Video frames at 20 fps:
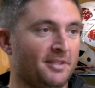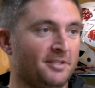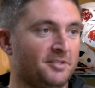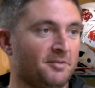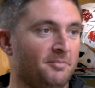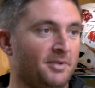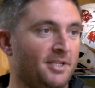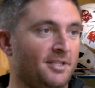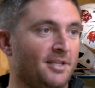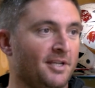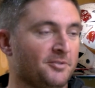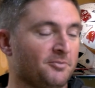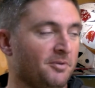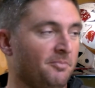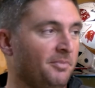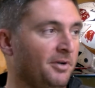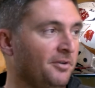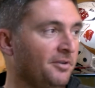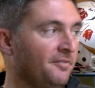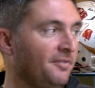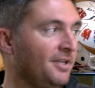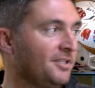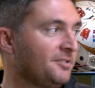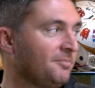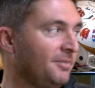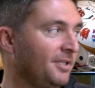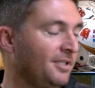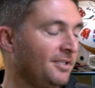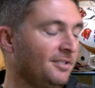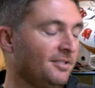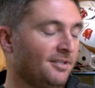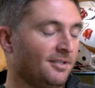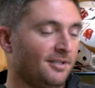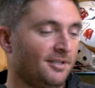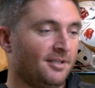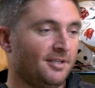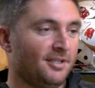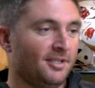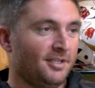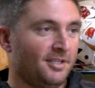To me, that's what motivates me
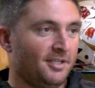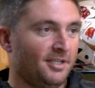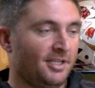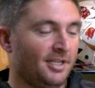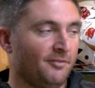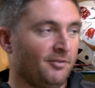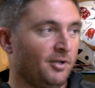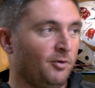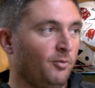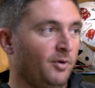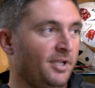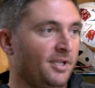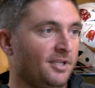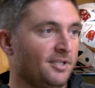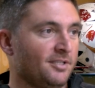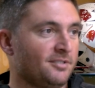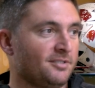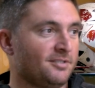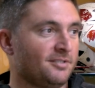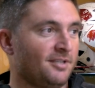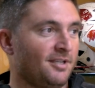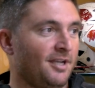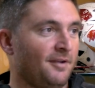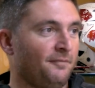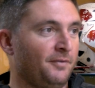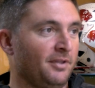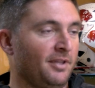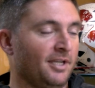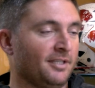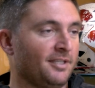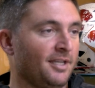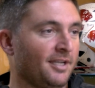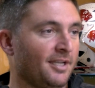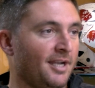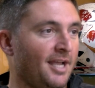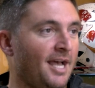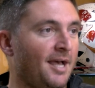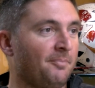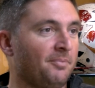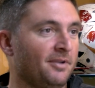every week is I feel like that could
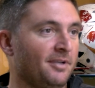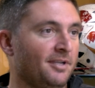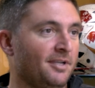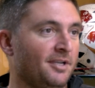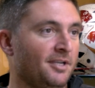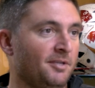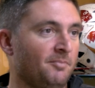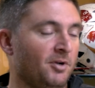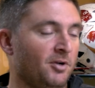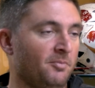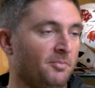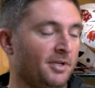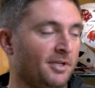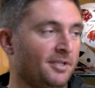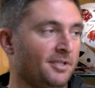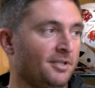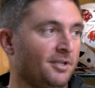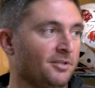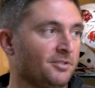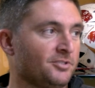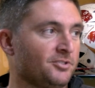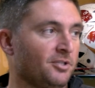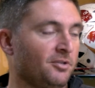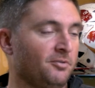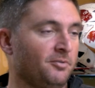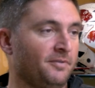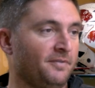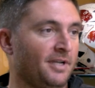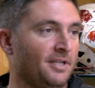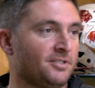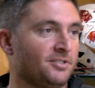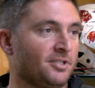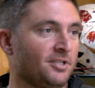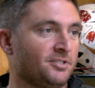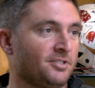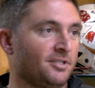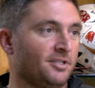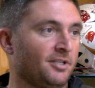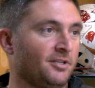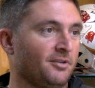happen at any moment, and so we've had
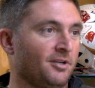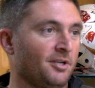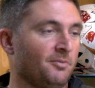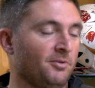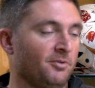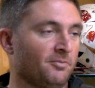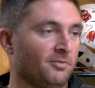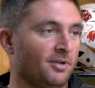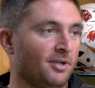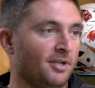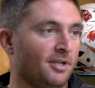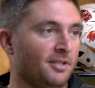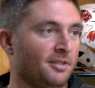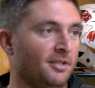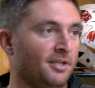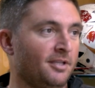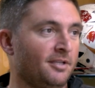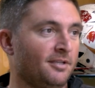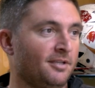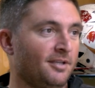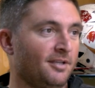such an incredible run that